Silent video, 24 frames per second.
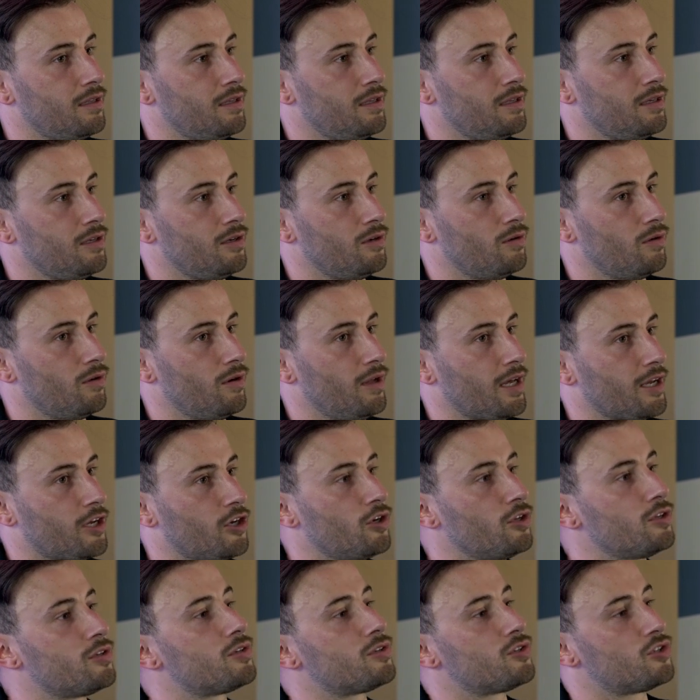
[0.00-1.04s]
it
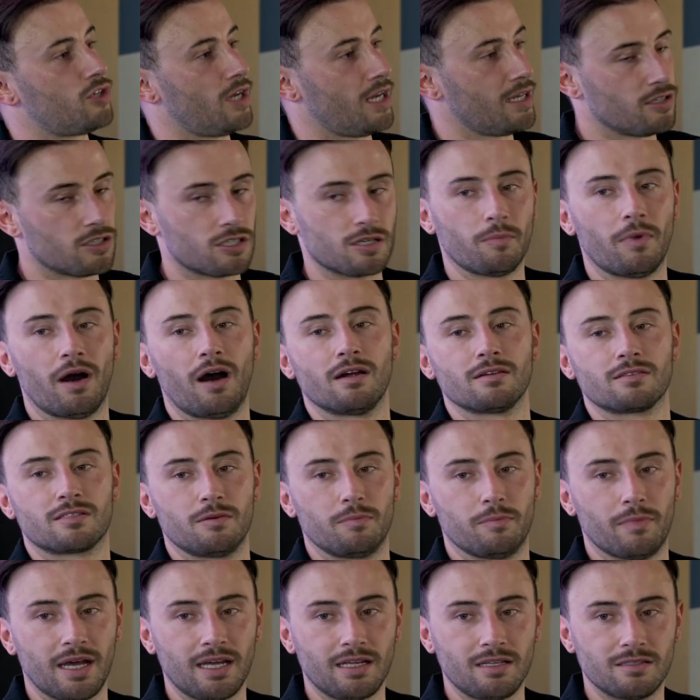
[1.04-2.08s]
could change some hearts
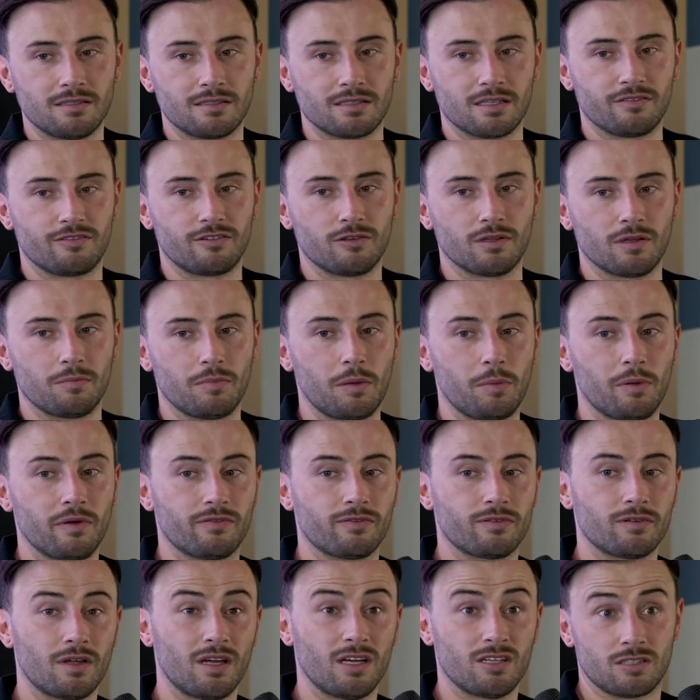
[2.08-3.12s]
and minds. They feel that maybe
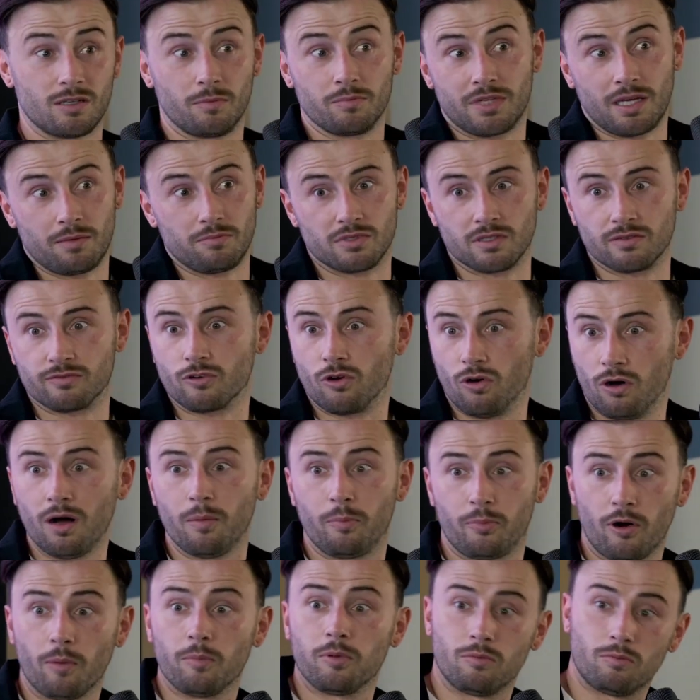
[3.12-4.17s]
sometimes they've got a
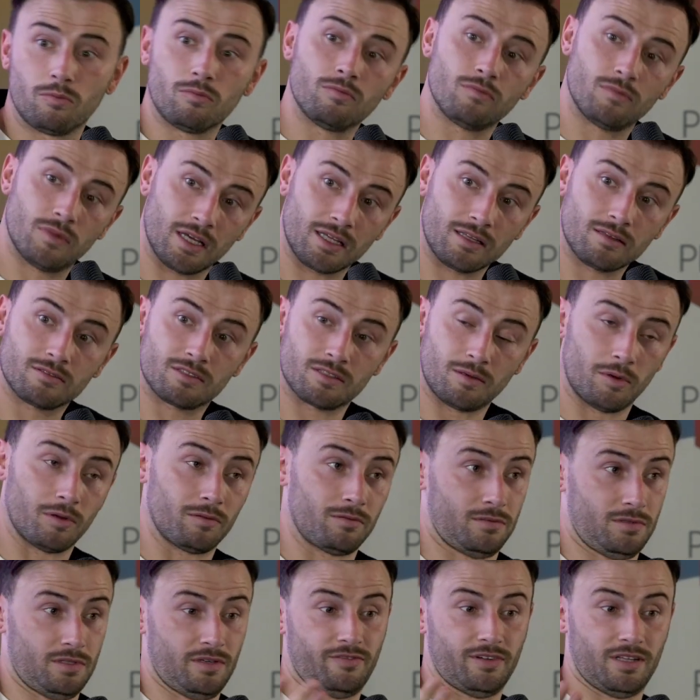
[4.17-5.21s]
problem, like if
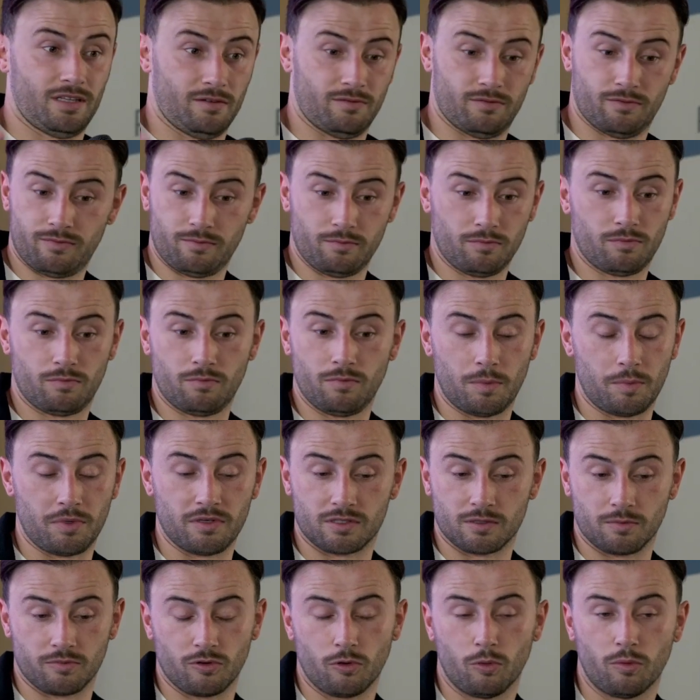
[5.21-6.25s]
I've maybe
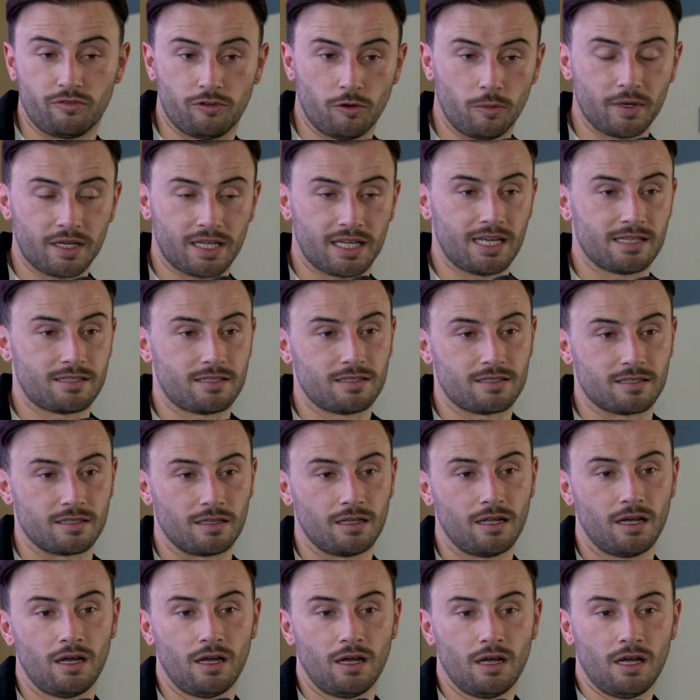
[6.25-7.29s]
some homophobic cases, and
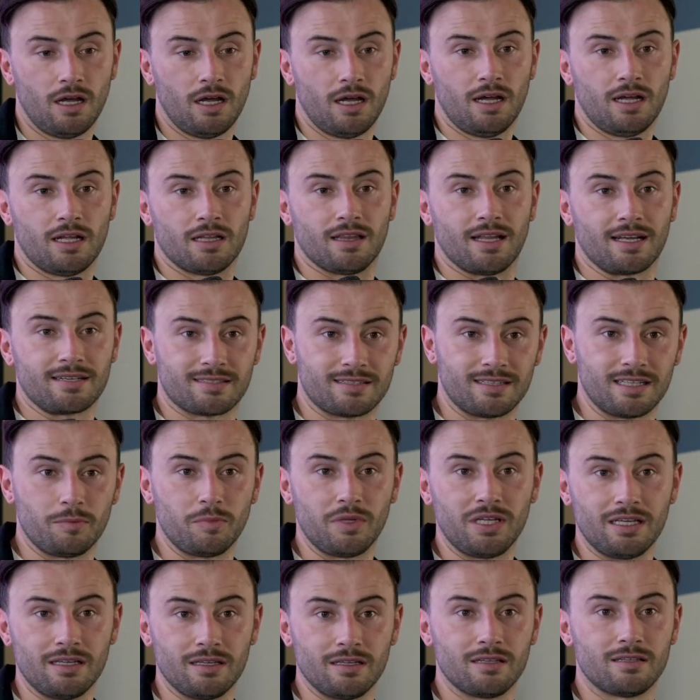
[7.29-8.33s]
listening to
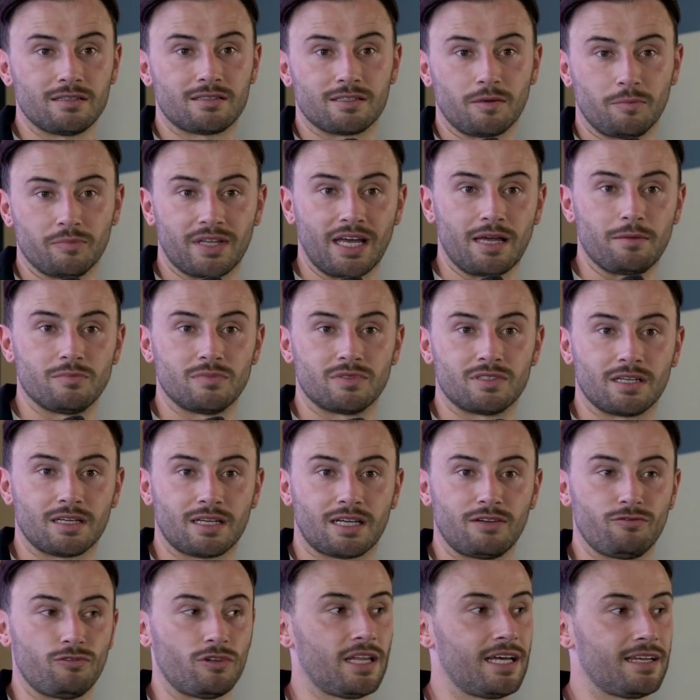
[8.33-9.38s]
me, sometimes it
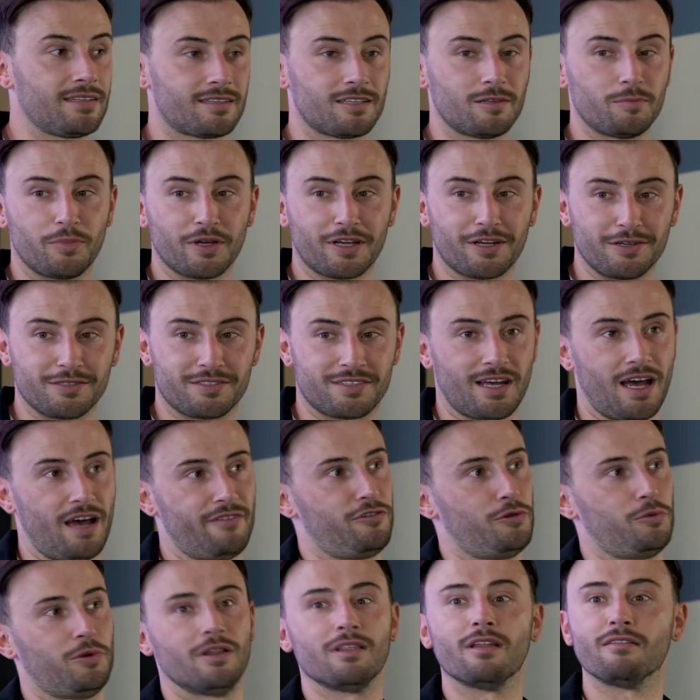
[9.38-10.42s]
can relate to them, because
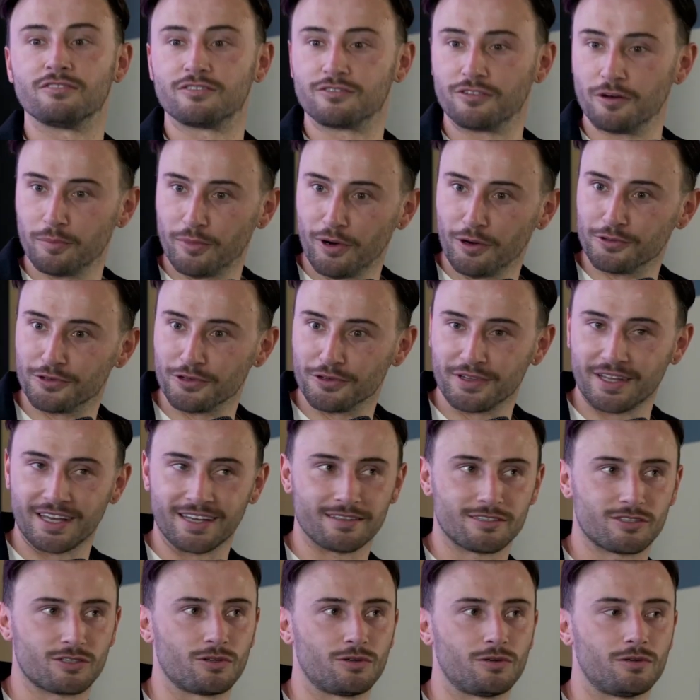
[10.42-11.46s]
everyone loves football, don't they? Mm-hmm.
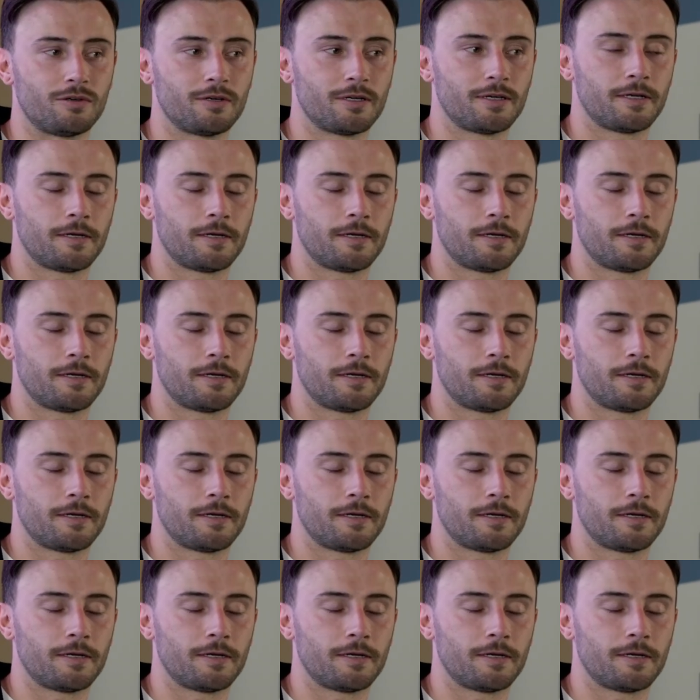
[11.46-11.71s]
So